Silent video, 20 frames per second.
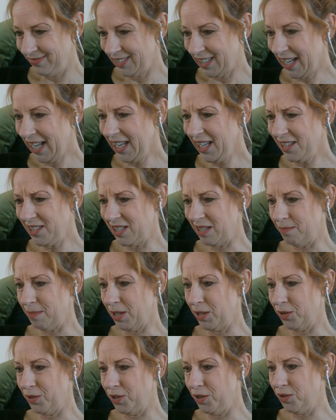Alex and
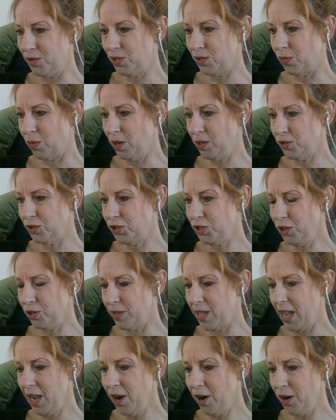Mother Goose weren't sure
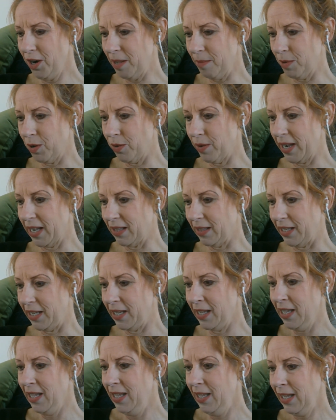they heard him correctly
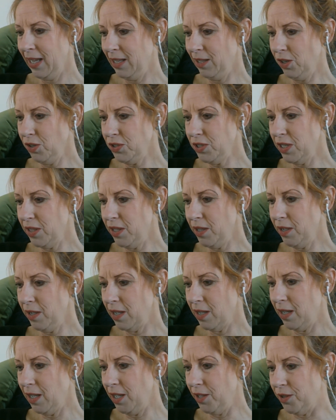and looked to the
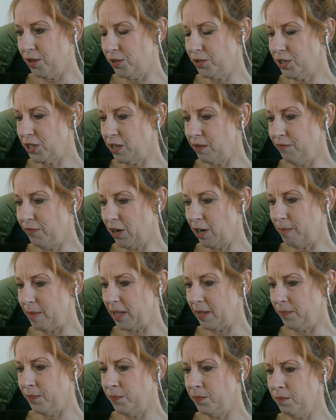other to confirm it.
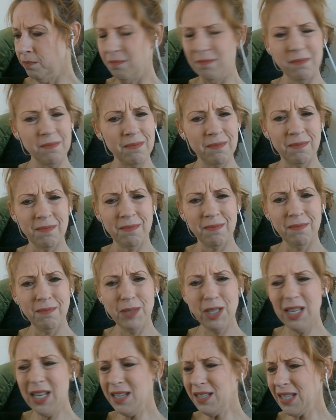
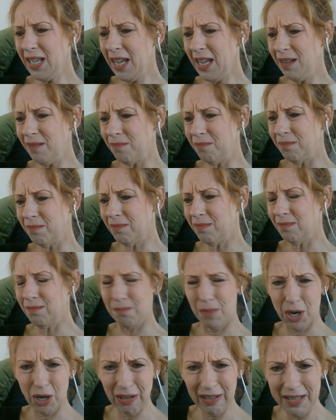Did he say
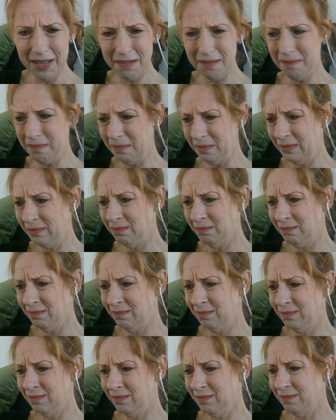Merlin?
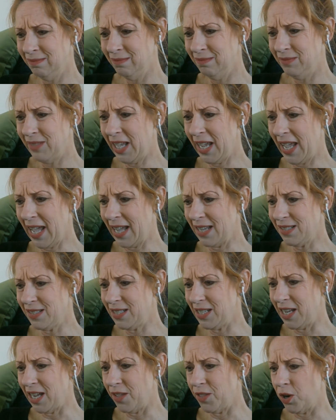They asked
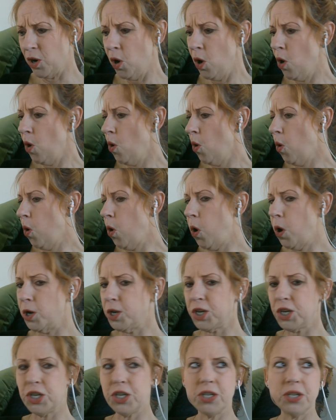together.
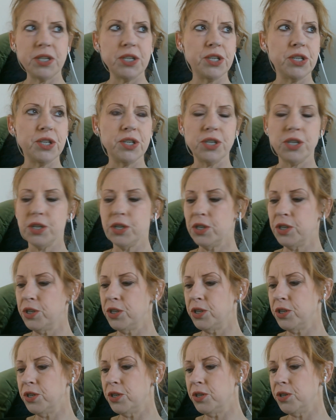
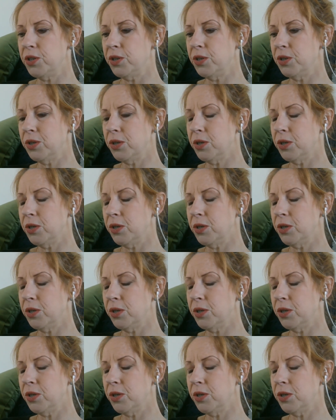Whoosh!